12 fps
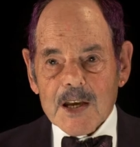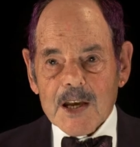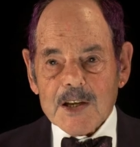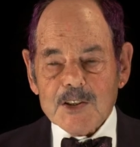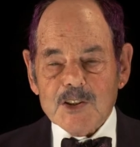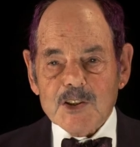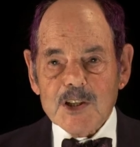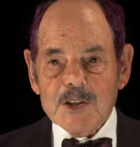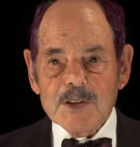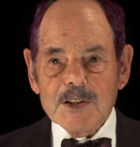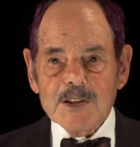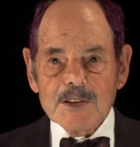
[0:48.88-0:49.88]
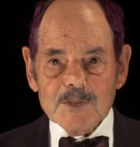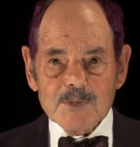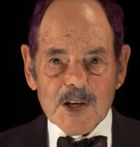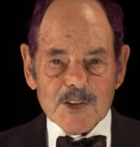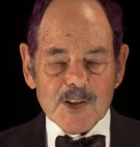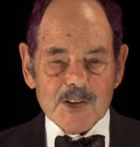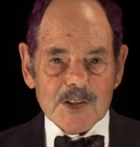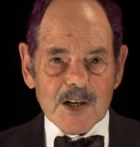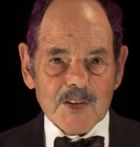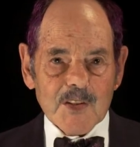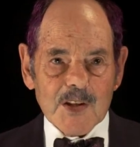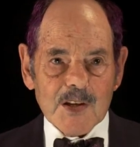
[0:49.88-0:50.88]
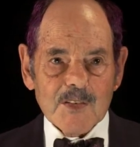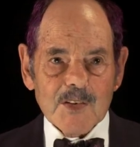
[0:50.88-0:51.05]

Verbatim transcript: And she mentioned, I think,